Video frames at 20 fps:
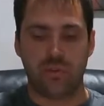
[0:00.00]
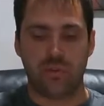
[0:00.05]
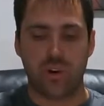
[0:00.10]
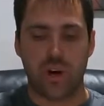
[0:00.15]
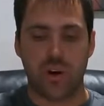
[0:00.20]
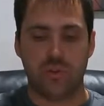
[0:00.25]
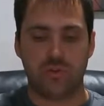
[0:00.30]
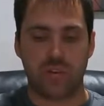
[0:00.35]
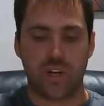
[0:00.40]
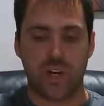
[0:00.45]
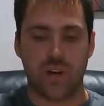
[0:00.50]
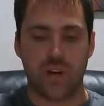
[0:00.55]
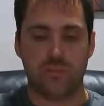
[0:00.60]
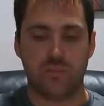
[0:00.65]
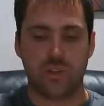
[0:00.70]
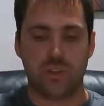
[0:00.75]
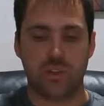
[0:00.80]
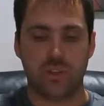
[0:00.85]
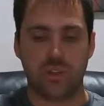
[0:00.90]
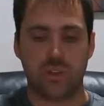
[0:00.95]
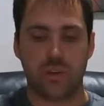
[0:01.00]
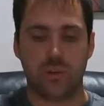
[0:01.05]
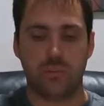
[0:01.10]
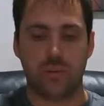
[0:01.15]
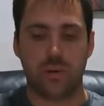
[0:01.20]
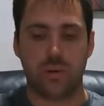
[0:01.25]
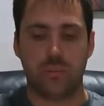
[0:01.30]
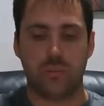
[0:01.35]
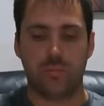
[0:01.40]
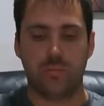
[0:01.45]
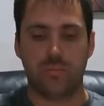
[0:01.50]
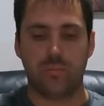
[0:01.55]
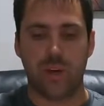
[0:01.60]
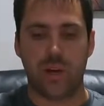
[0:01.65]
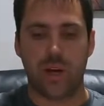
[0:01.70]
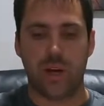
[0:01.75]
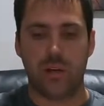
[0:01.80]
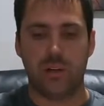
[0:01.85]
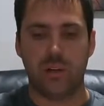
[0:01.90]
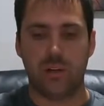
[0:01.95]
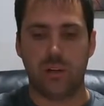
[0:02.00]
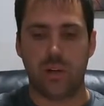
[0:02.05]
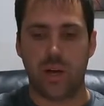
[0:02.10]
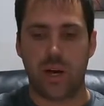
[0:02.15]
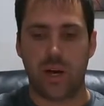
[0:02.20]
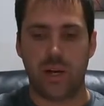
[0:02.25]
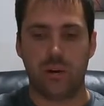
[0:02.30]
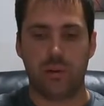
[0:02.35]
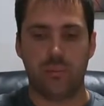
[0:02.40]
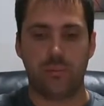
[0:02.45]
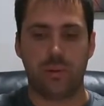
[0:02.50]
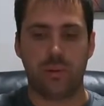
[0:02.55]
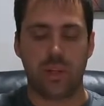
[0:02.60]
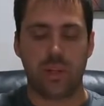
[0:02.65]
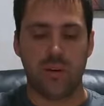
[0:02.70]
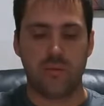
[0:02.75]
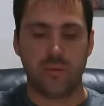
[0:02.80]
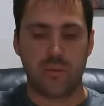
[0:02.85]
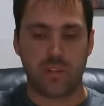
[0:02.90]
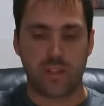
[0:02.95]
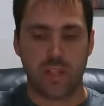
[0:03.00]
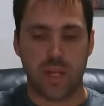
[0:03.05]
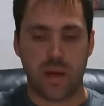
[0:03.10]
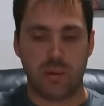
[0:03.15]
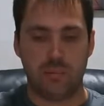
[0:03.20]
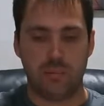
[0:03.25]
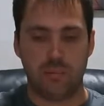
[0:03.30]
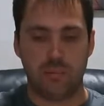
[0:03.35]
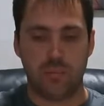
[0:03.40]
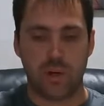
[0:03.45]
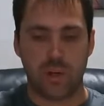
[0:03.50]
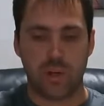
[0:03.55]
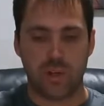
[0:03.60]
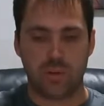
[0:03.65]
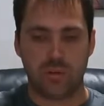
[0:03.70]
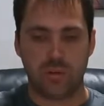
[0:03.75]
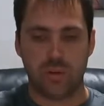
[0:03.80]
drive shaft that's aluminum. I don't believe it's that much